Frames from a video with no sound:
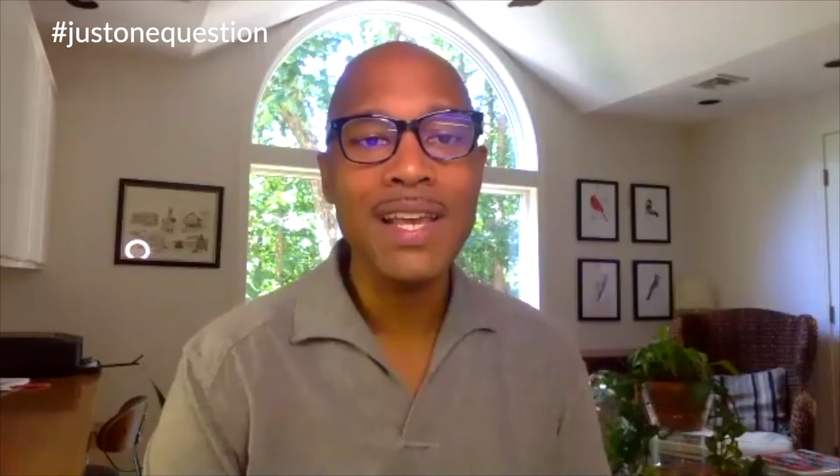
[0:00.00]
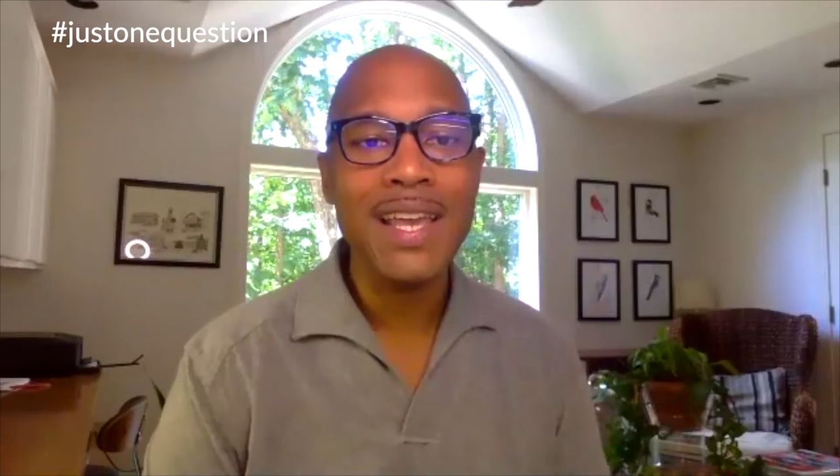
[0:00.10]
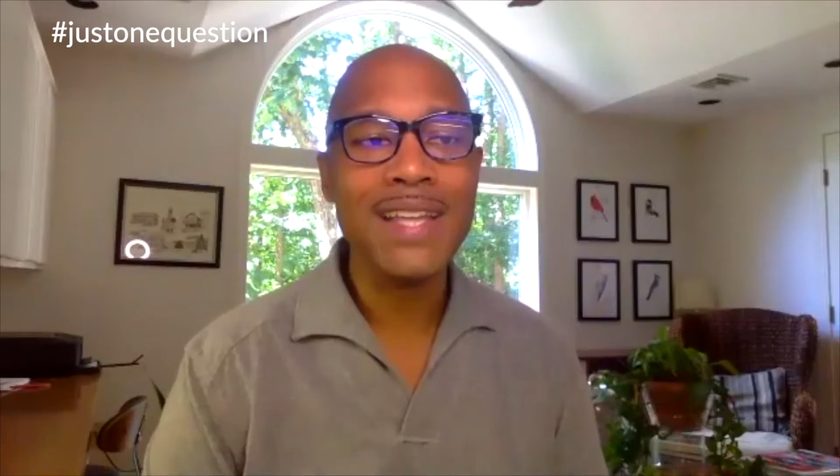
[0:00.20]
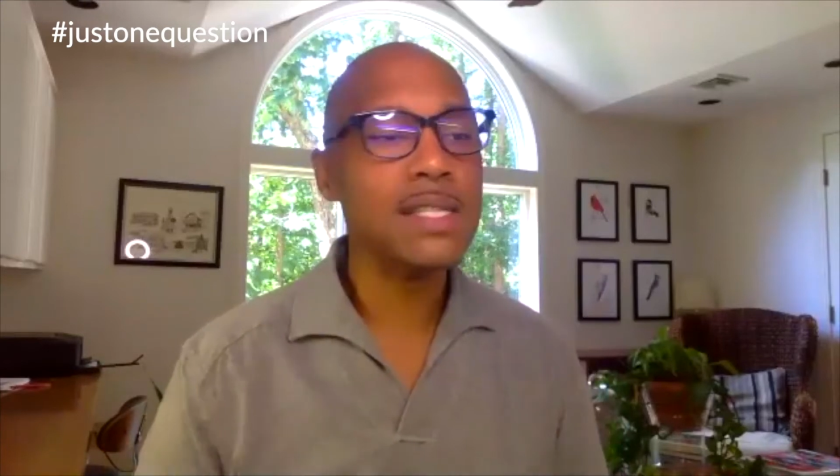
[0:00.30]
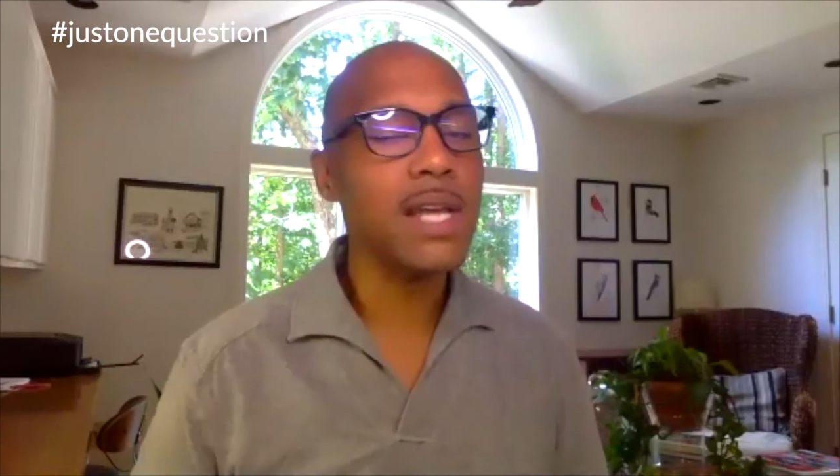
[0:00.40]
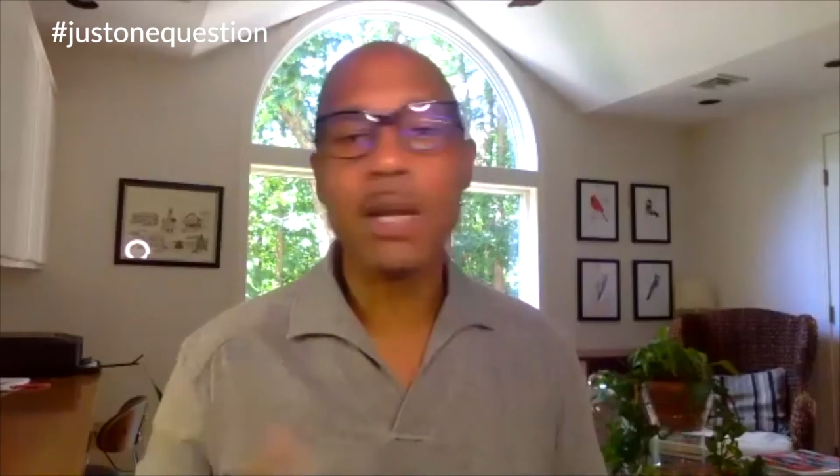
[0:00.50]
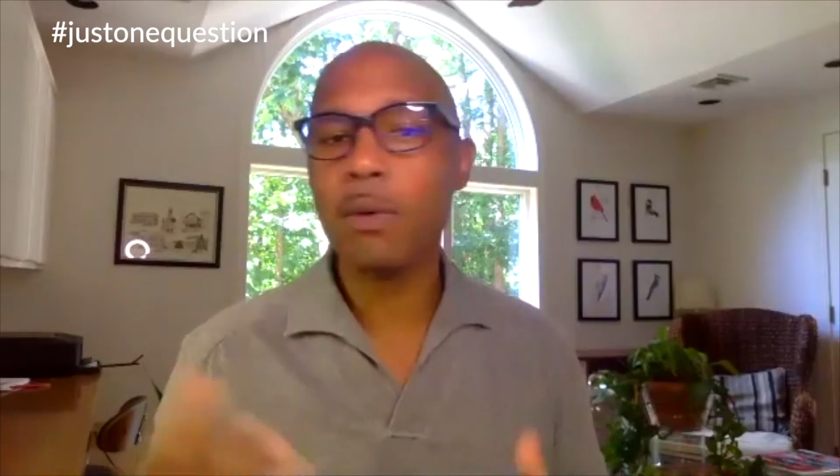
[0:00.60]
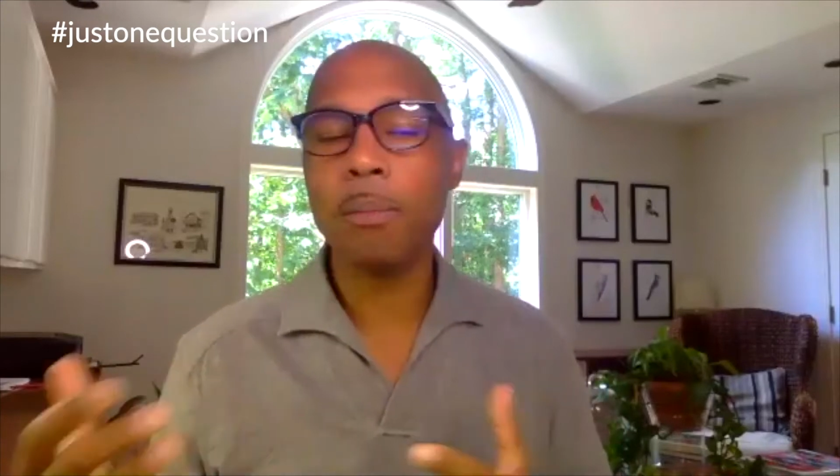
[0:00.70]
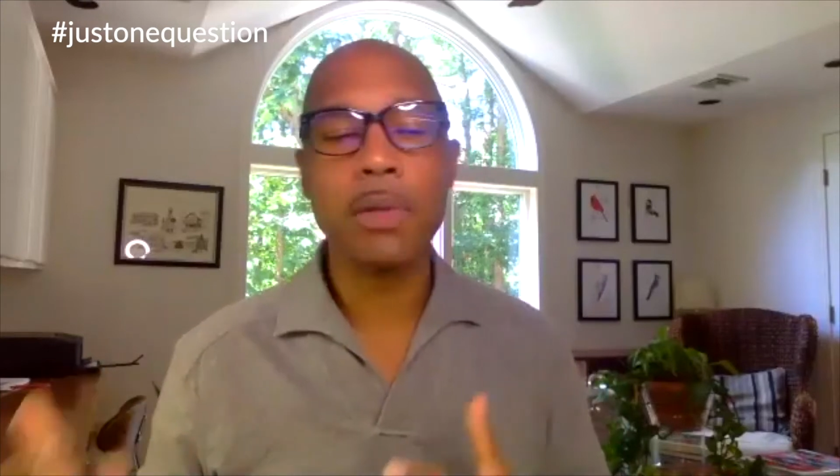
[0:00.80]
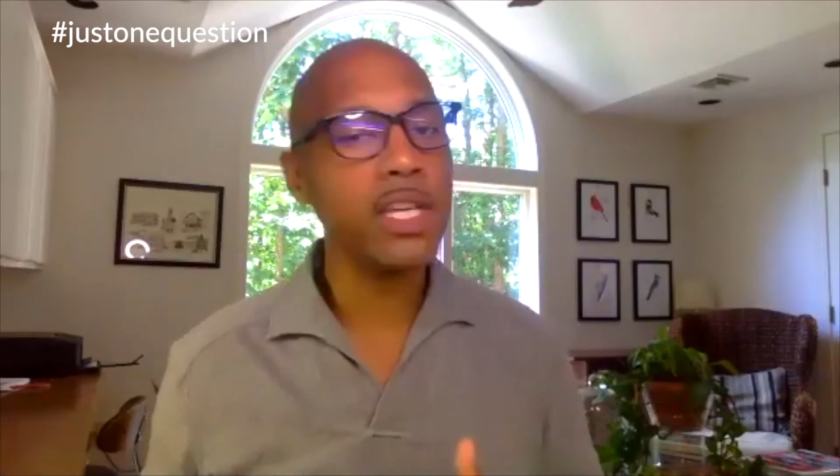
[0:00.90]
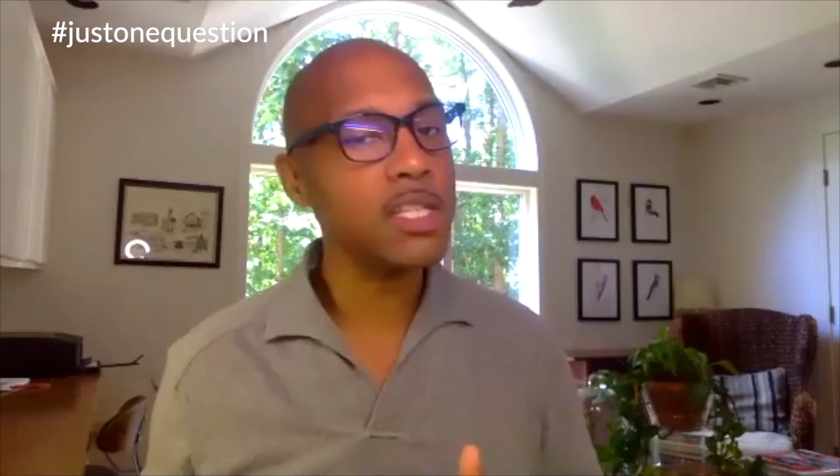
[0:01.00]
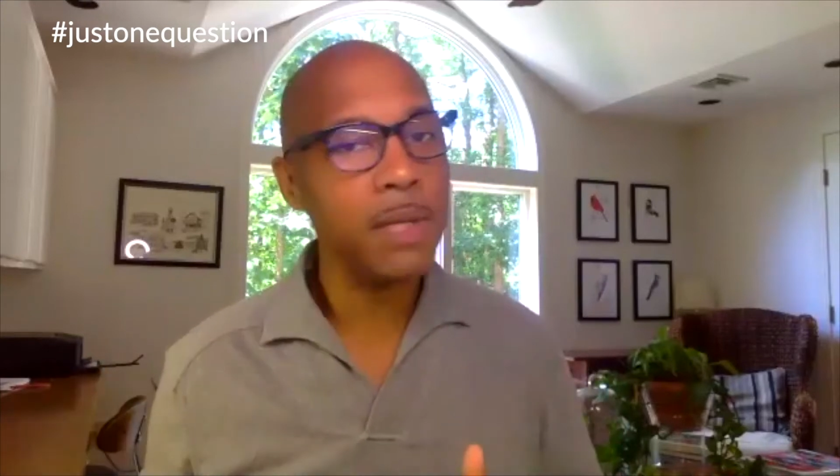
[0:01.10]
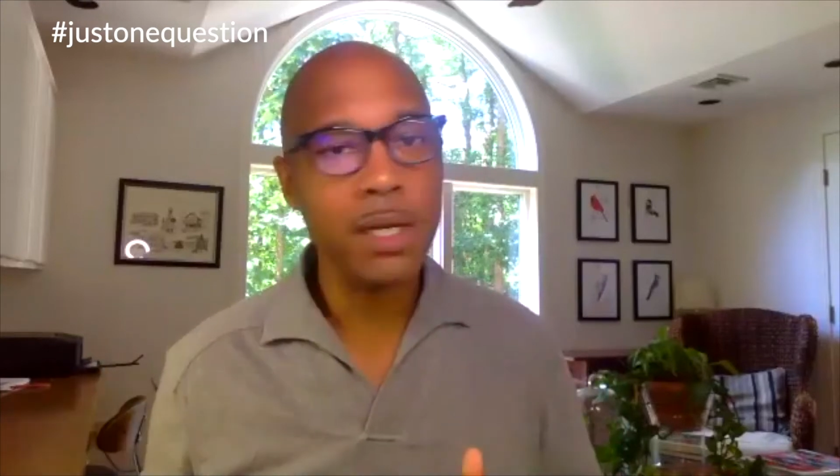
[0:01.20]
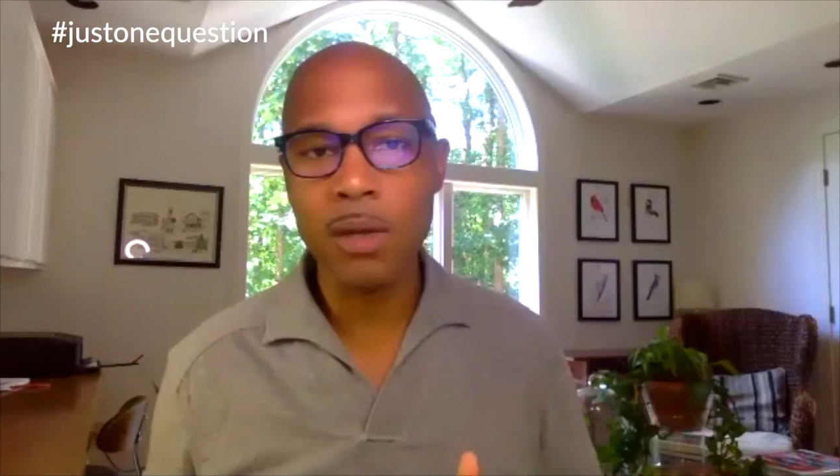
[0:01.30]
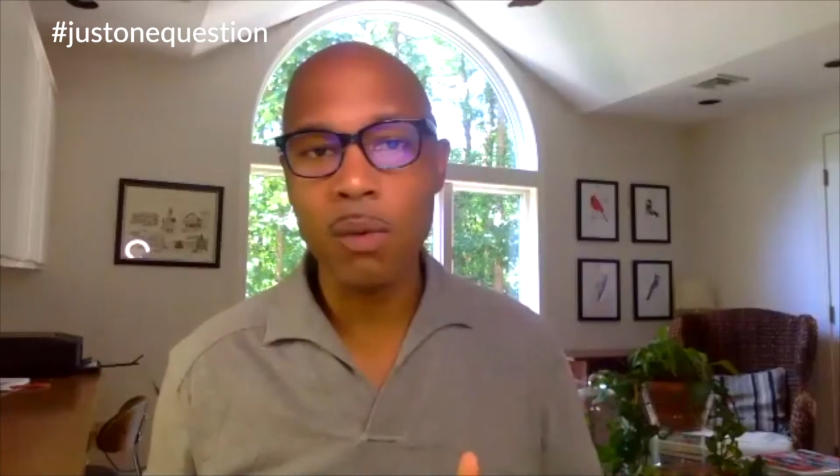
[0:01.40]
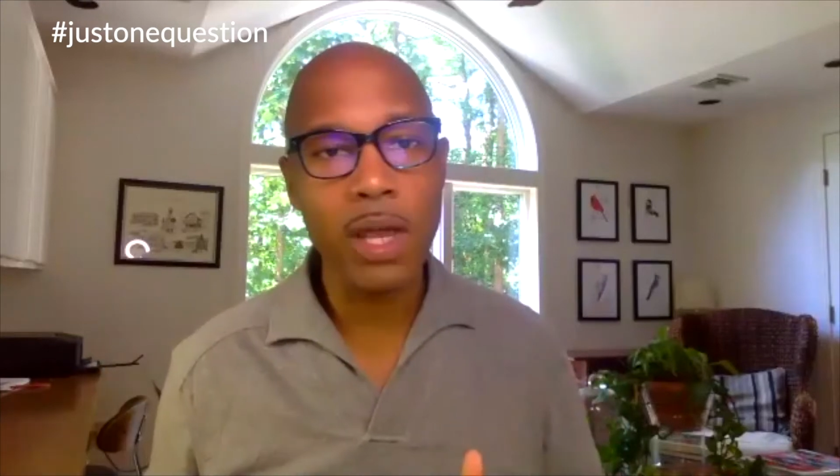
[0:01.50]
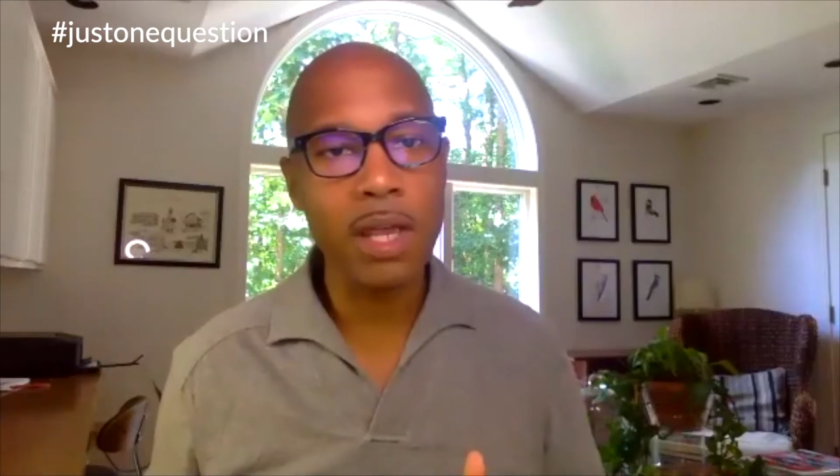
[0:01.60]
It's not a replacement in any way,